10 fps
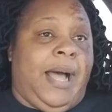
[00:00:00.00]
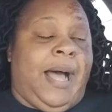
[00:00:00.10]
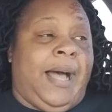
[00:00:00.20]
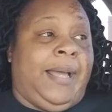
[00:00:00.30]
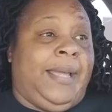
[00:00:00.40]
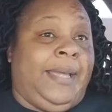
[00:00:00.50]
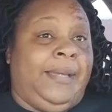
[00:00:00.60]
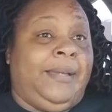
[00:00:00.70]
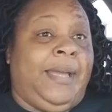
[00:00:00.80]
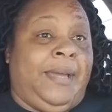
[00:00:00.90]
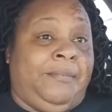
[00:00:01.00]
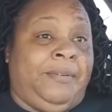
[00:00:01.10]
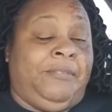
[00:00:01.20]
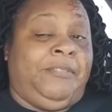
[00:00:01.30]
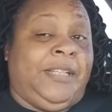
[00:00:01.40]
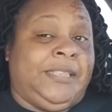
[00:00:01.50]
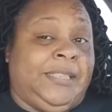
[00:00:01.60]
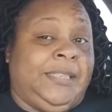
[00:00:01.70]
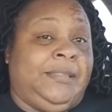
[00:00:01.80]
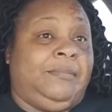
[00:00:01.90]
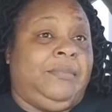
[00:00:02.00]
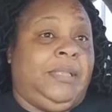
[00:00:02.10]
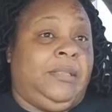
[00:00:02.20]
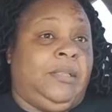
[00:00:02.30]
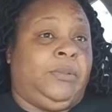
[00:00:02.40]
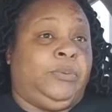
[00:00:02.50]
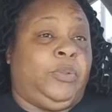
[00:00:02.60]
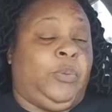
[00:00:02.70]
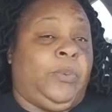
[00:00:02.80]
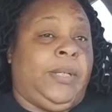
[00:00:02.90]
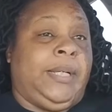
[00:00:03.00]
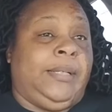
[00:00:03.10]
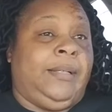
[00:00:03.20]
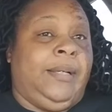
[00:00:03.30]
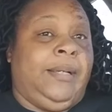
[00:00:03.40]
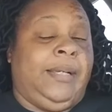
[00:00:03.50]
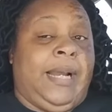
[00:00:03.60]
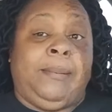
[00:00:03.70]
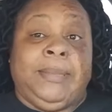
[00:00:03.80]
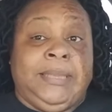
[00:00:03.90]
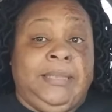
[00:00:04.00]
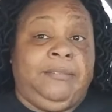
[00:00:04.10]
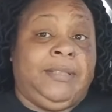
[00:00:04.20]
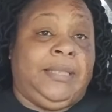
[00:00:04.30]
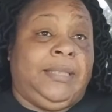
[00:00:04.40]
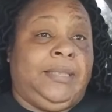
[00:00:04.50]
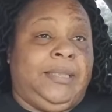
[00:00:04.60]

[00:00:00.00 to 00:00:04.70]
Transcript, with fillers: I have invested in Dogecoin, and I believe in it.